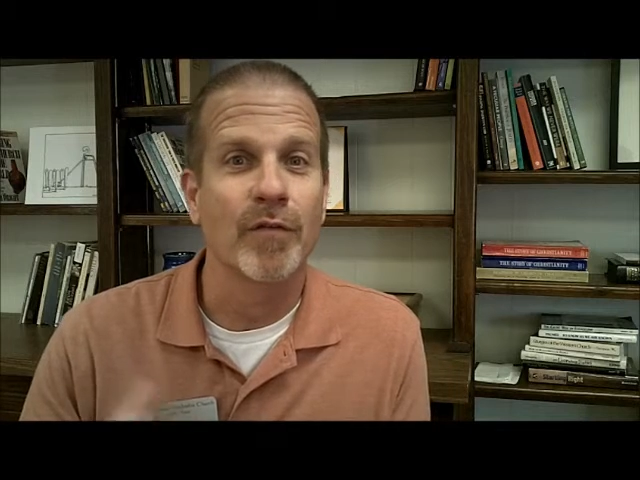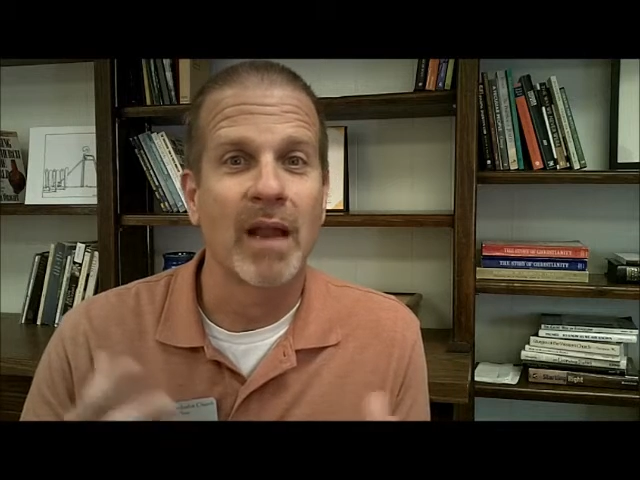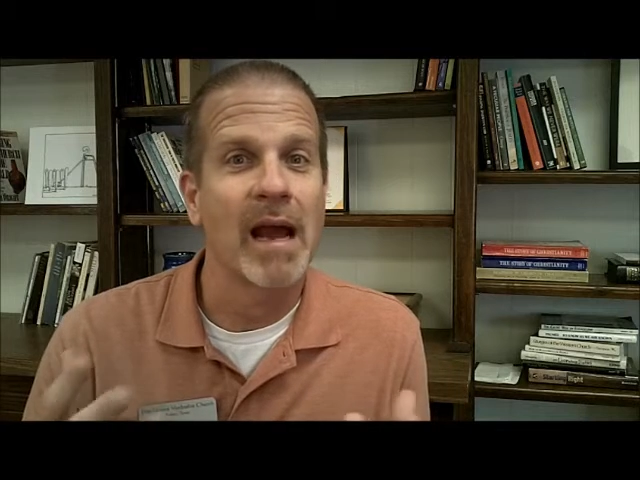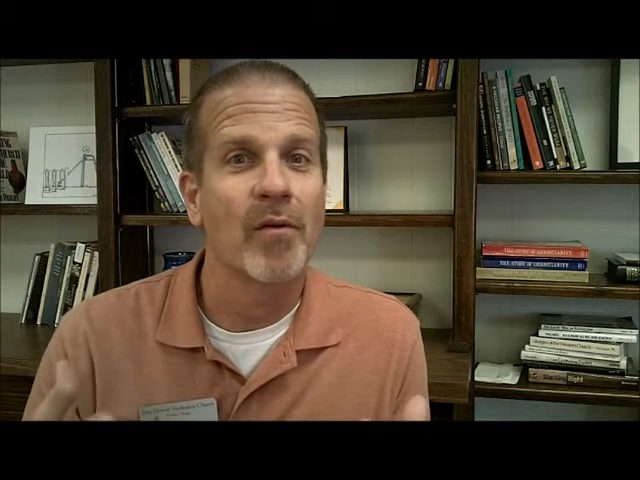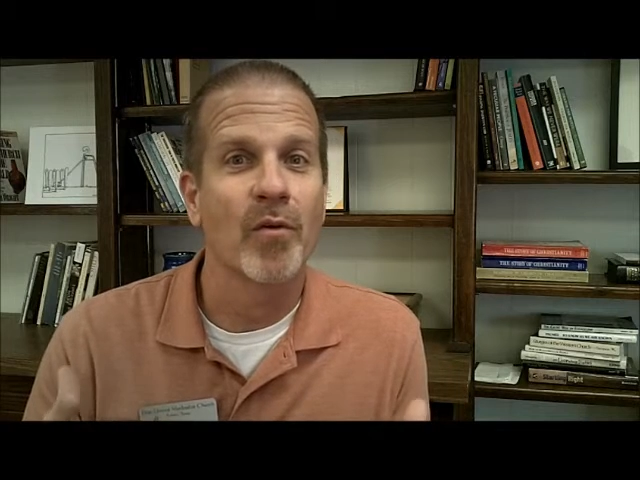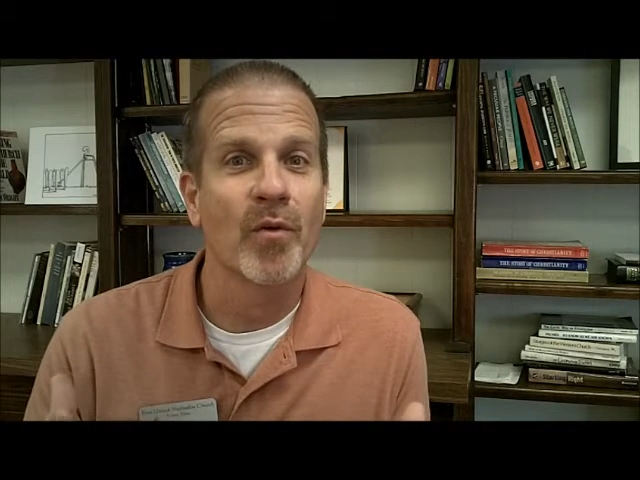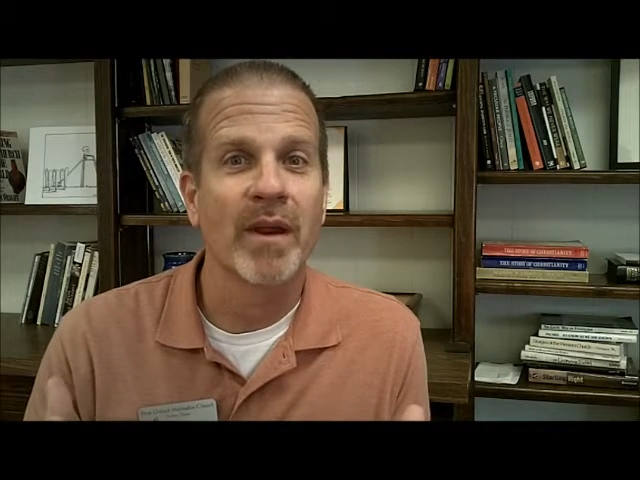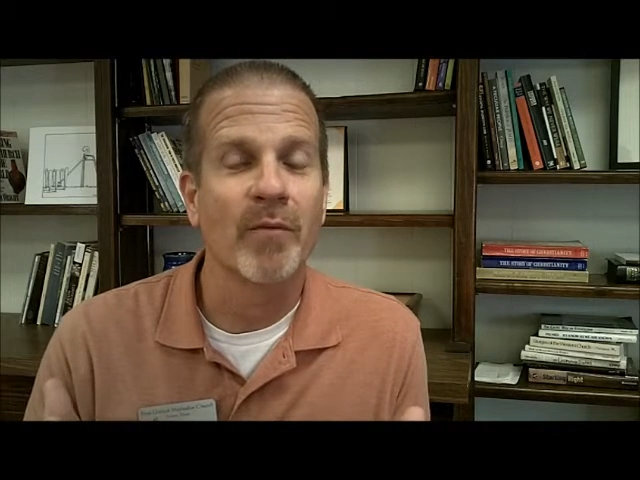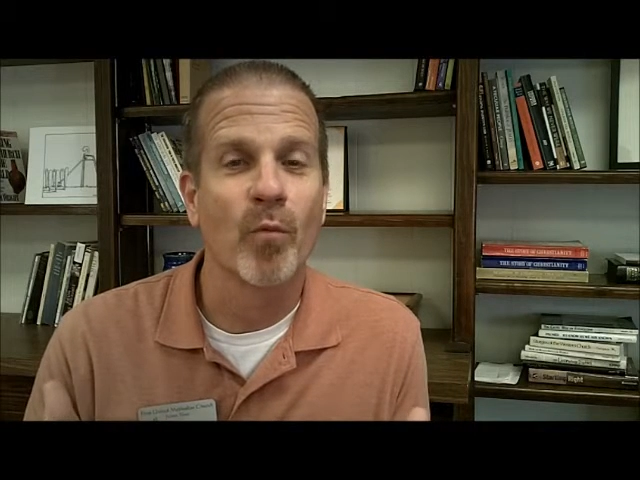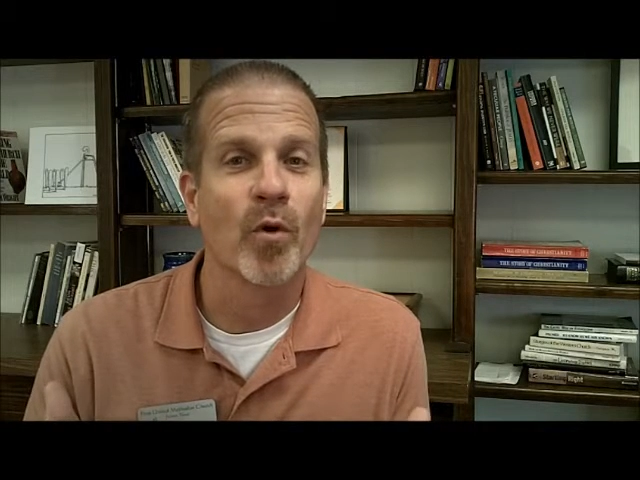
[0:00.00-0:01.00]

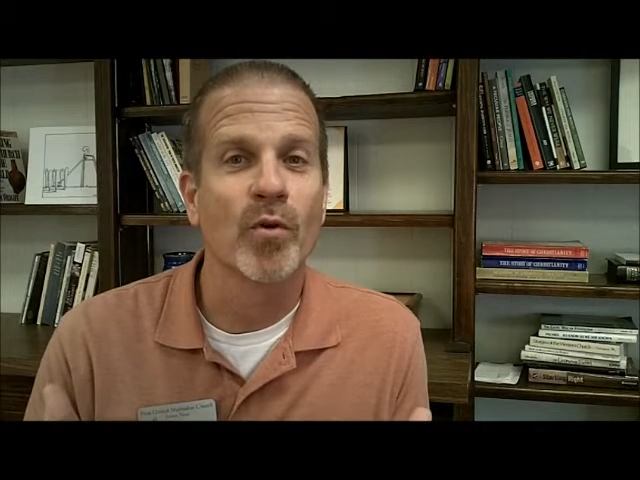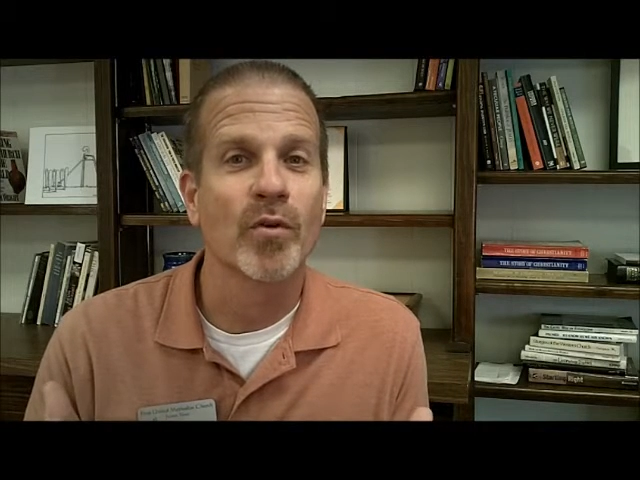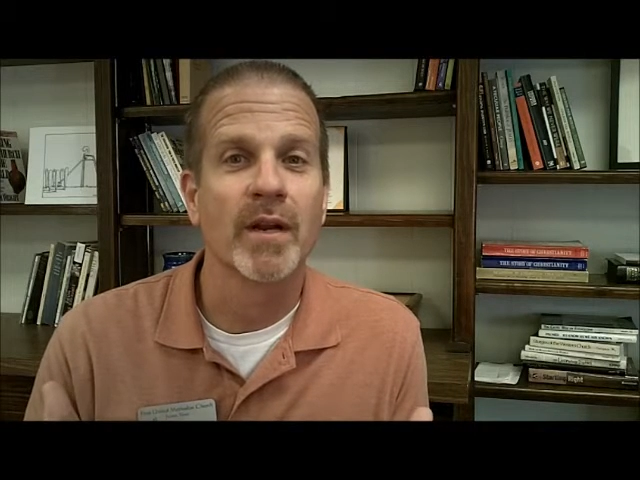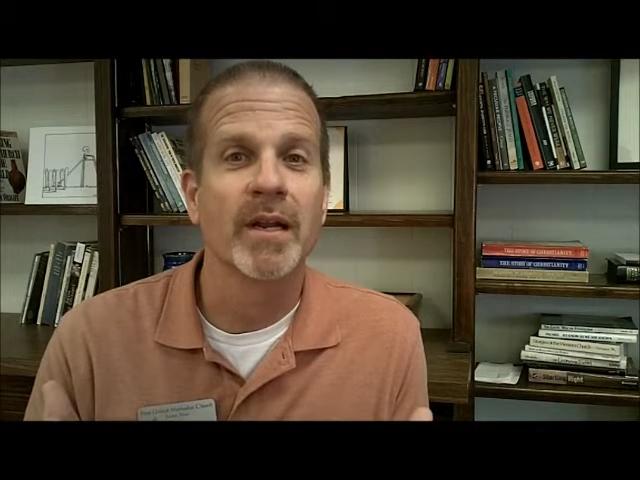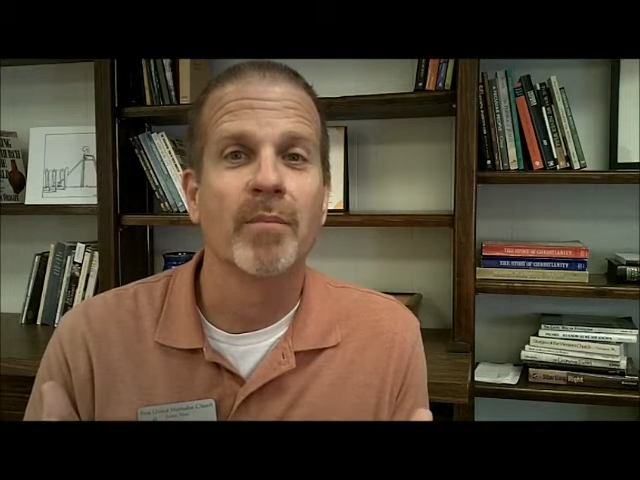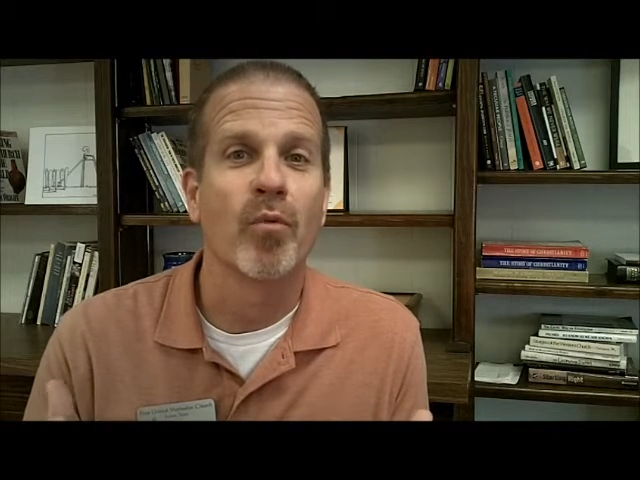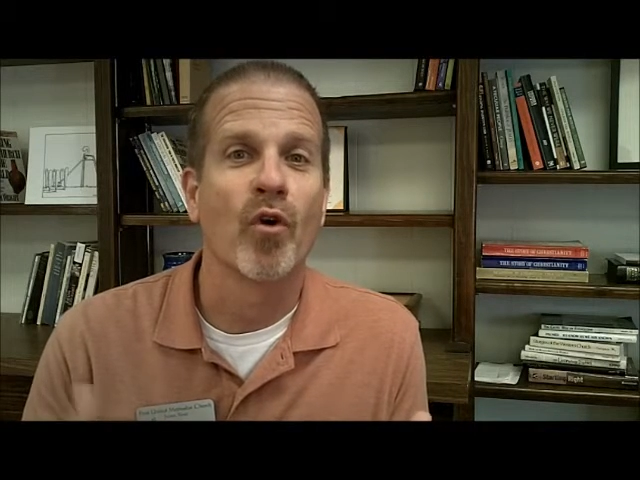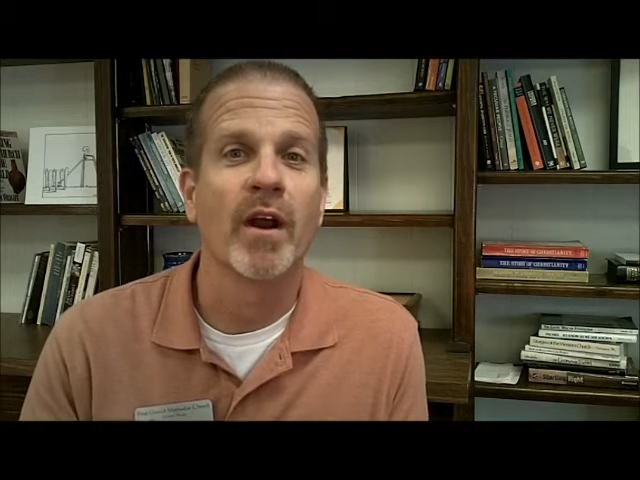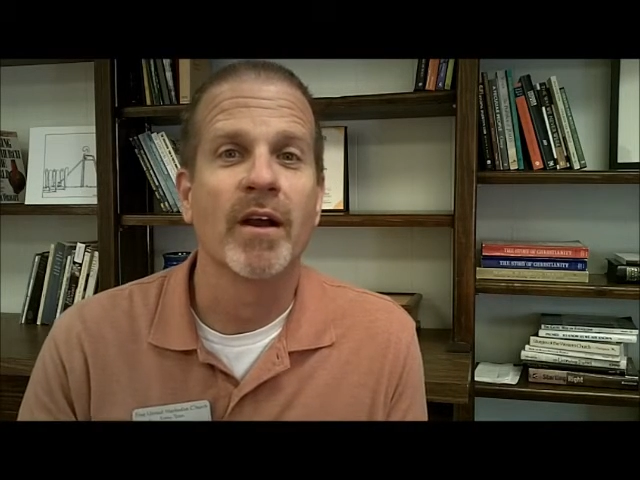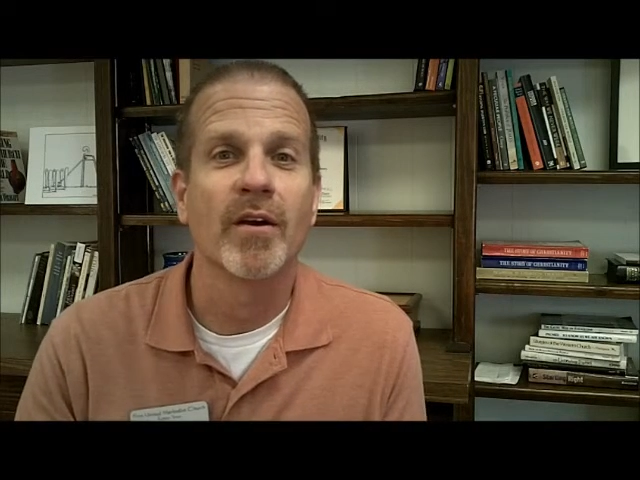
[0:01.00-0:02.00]
flowery worded
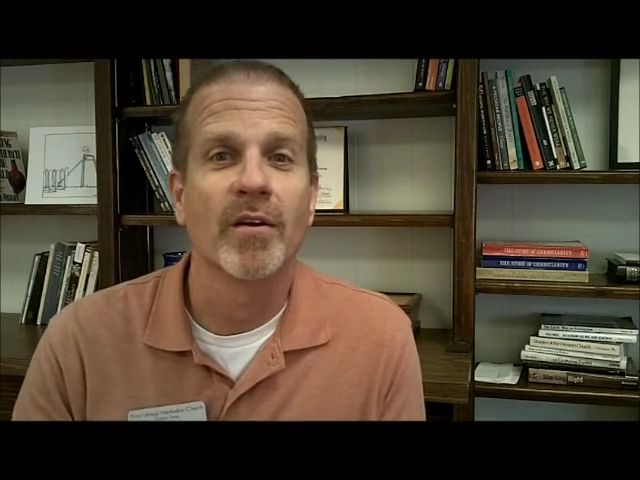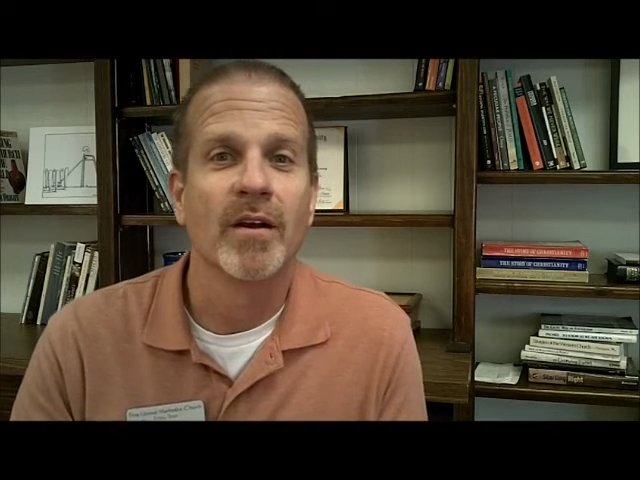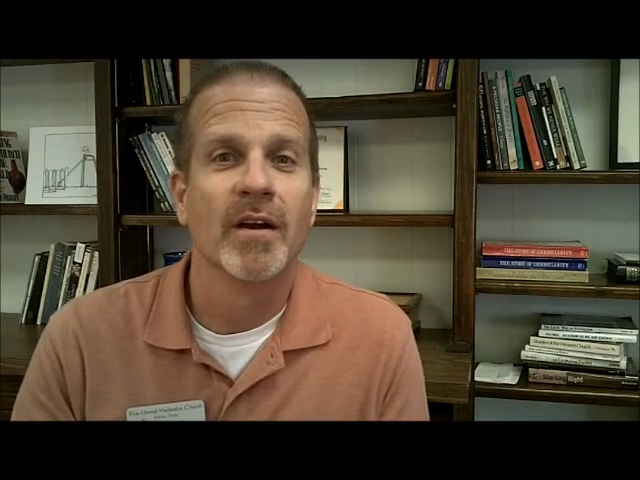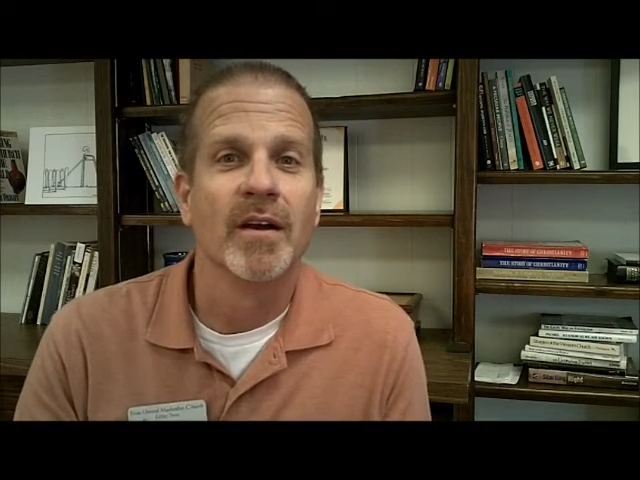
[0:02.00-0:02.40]
prayer.